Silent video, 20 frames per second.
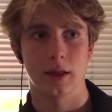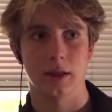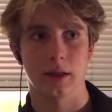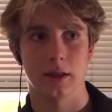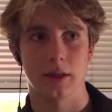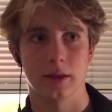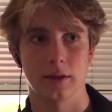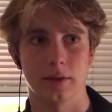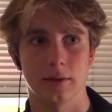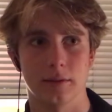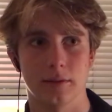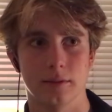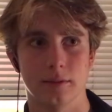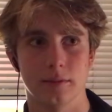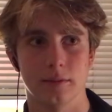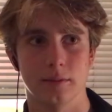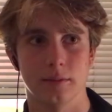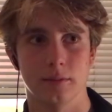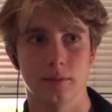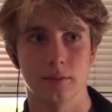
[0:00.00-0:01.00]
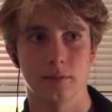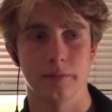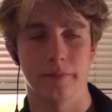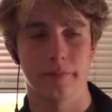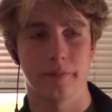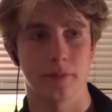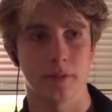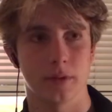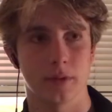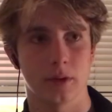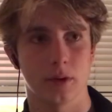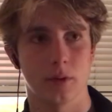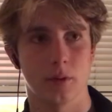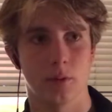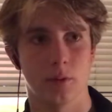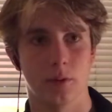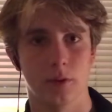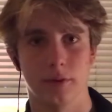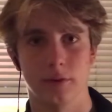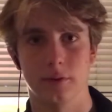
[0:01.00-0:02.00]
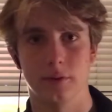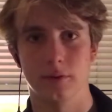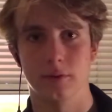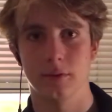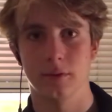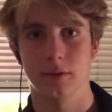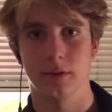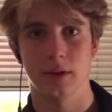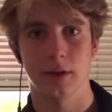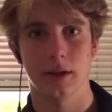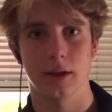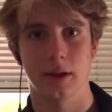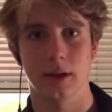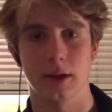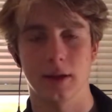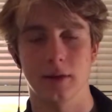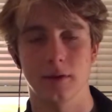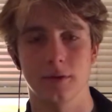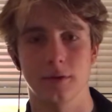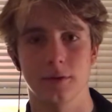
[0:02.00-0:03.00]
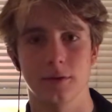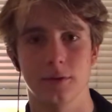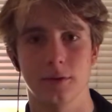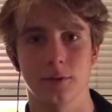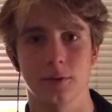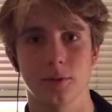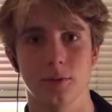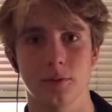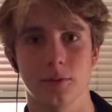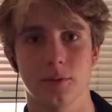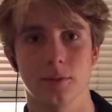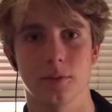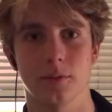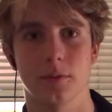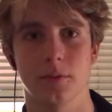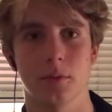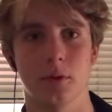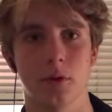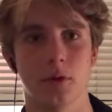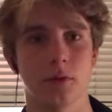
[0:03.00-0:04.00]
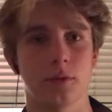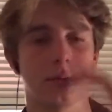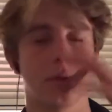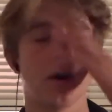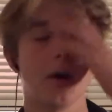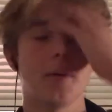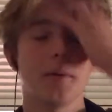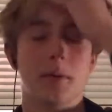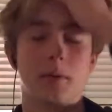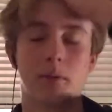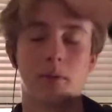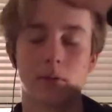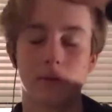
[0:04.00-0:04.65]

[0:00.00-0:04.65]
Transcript: He was into Noboru's mom and